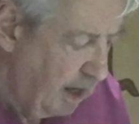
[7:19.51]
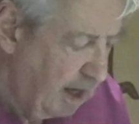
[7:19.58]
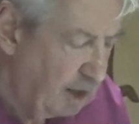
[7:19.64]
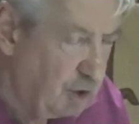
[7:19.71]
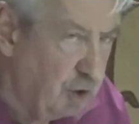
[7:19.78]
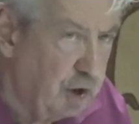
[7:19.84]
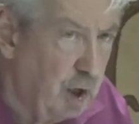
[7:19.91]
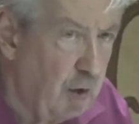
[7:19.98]
It
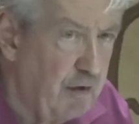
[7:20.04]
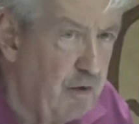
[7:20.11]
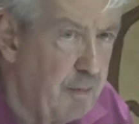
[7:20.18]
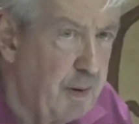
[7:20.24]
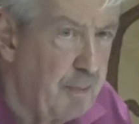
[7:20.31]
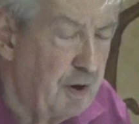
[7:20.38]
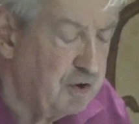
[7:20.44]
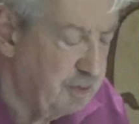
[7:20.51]
could, however,
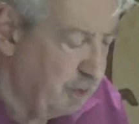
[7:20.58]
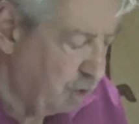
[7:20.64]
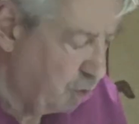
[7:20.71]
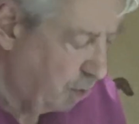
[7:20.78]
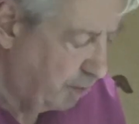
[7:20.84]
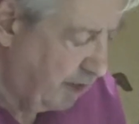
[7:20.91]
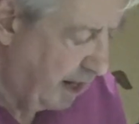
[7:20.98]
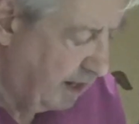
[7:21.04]
be possible to
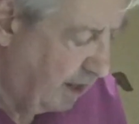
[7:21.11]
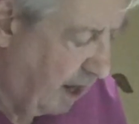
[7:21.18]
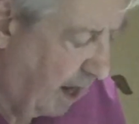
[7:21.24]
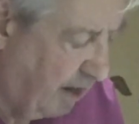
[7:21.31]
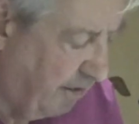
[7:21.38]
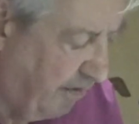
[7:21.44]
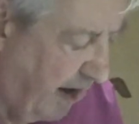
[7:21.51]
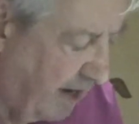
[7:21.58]
obtain an
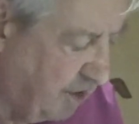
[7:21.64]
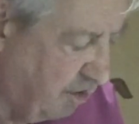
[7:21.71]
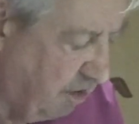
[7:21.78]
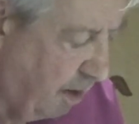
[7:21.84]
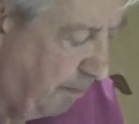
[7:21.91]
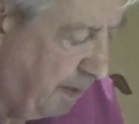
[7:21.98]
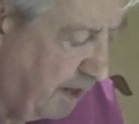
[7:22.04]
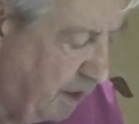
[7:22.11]
advisory
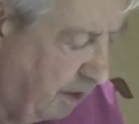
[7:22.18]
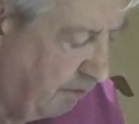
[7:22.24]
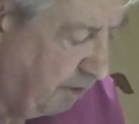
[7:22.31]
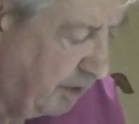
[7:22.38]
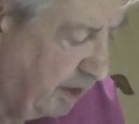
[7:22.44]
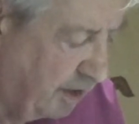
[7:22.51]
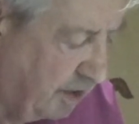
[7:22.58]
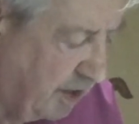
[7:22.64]
opinion from
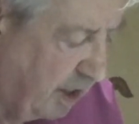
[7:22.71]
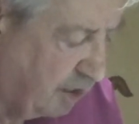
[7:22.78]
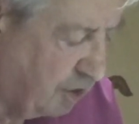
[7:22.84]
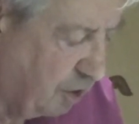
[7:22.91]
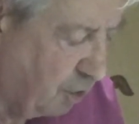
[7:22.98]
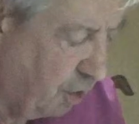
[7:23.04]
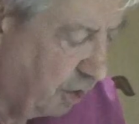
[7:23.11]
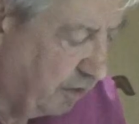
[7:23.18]
the
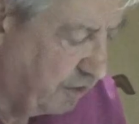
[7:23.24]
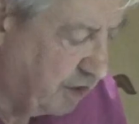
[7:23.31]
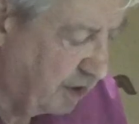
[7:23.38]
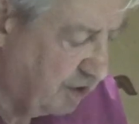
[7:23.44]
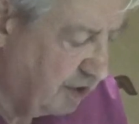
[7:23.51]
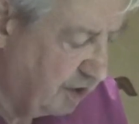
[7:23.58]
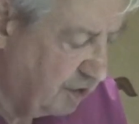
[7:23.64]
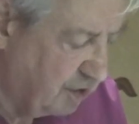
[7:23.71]
International Court of
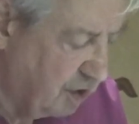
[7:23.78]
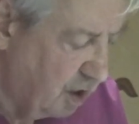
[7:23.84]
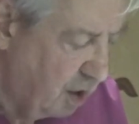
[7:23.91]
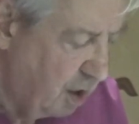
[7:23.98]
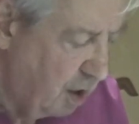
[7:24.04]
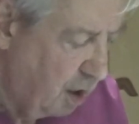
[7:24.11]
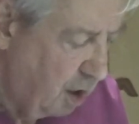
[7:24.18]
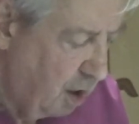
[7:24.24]
Justice,
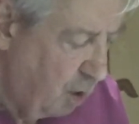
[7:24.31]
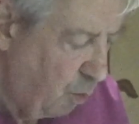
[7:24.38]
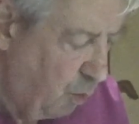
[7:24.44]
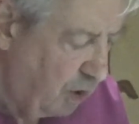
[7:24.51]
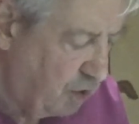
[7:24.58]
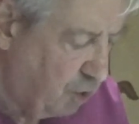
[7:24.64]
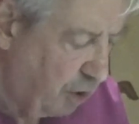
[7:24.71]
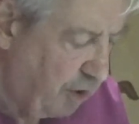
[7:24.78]

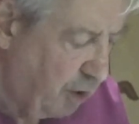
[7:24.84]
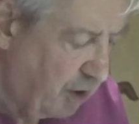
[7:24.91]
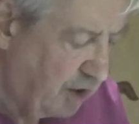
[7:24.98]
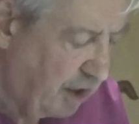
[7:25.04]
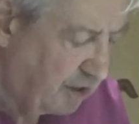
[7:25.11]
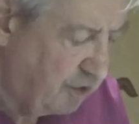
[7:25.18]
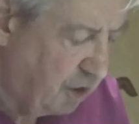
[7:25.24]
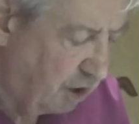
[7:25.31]
which, although it
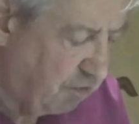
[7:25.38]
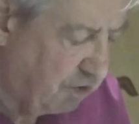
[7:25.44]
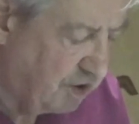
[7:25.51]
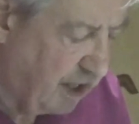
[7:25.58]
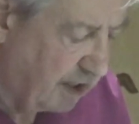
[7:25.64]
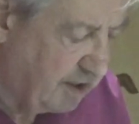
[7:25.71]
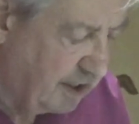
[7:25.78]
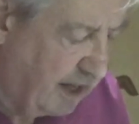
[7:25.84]
does not
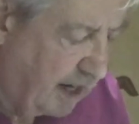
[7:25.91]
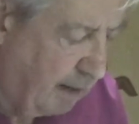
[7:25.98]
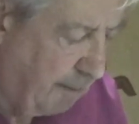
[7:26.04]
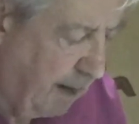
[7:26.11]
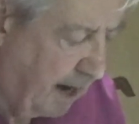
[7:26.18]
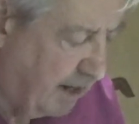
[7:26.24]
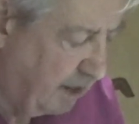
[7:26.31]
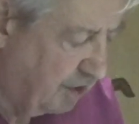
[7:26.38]
result in any
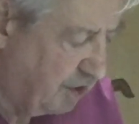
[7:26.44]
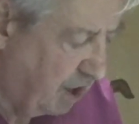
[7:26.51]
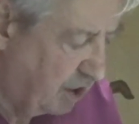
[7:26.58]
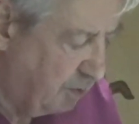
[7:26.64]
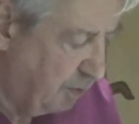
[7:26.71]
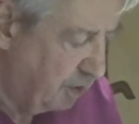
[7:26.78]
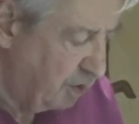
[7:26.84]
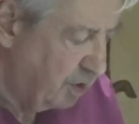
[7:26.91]
binding
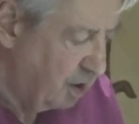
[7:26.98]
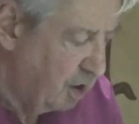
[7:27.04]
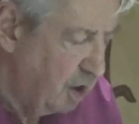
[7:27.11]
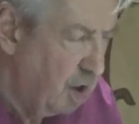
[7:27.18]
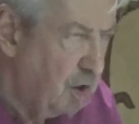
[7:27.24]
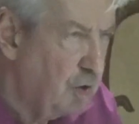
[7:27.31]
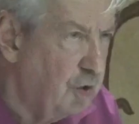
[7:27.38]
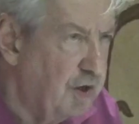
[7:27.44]
judgment,
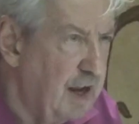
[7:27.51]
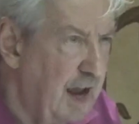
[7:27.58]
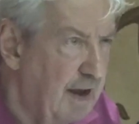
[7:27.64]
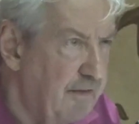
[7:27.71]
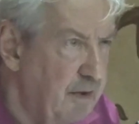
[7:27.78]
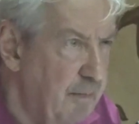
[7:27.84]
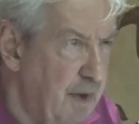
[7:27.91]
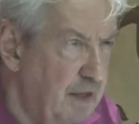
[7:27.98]
could
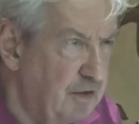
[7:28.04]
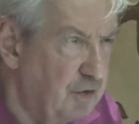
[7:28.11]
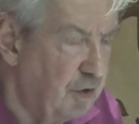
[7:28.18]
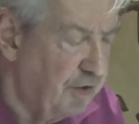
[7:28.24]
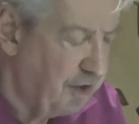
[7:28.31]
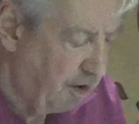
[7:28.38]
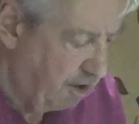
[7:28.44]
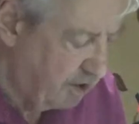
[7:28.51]
have immense
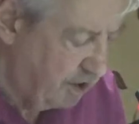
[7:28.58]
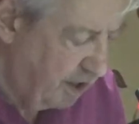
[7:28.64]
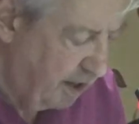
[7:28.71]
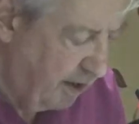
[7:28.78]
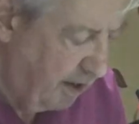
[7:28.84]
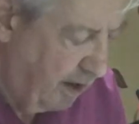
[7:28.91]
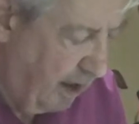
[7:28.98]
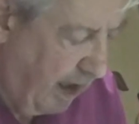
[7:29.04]
authority
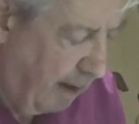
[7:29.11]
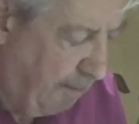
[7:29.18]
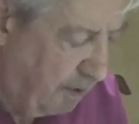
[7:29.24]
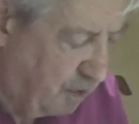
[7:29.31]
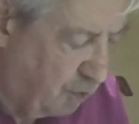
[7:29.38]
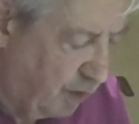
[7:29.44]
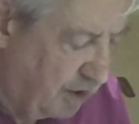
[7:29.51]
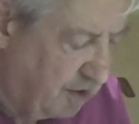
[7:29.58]
and
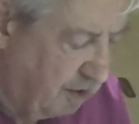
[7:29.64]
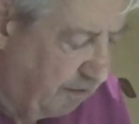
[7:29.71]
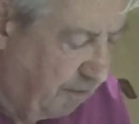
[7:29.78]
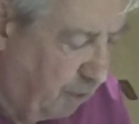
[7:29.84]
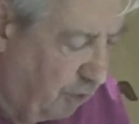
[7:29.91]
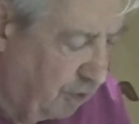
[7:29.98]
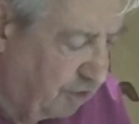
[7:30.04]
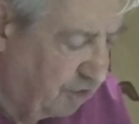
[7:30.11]
persuasive
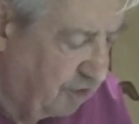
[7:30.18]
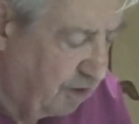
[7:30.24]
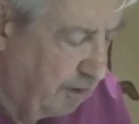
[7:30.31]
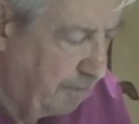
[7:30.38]
force.